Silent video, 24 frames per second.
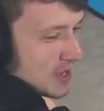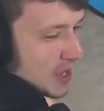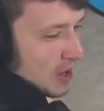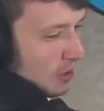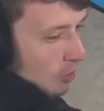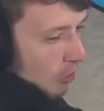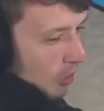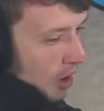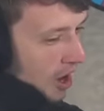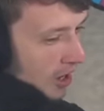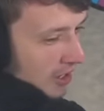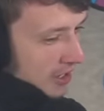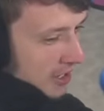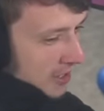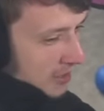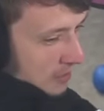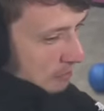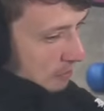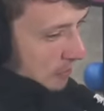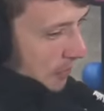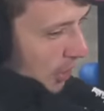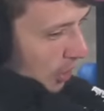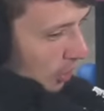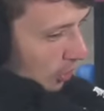to be a
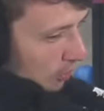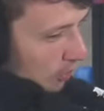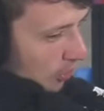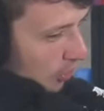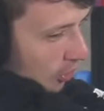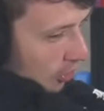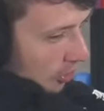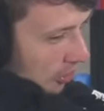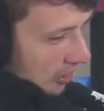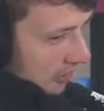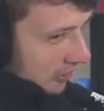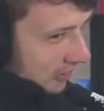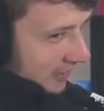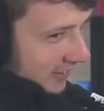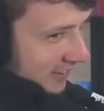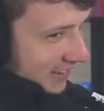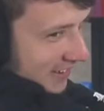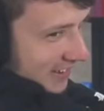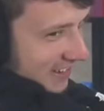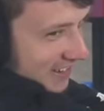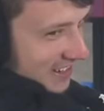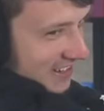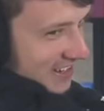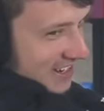walking
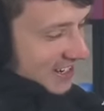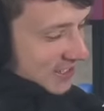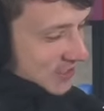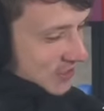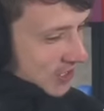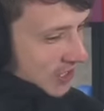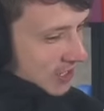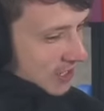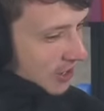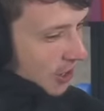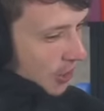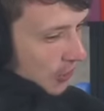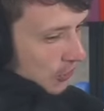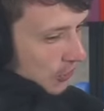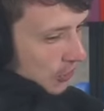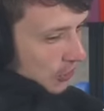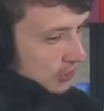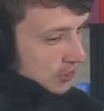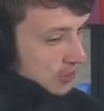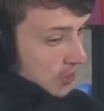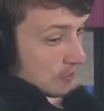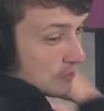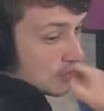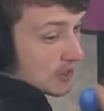billboard. It's
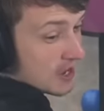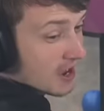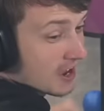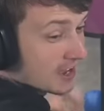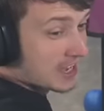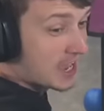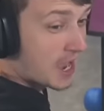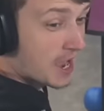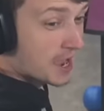another to be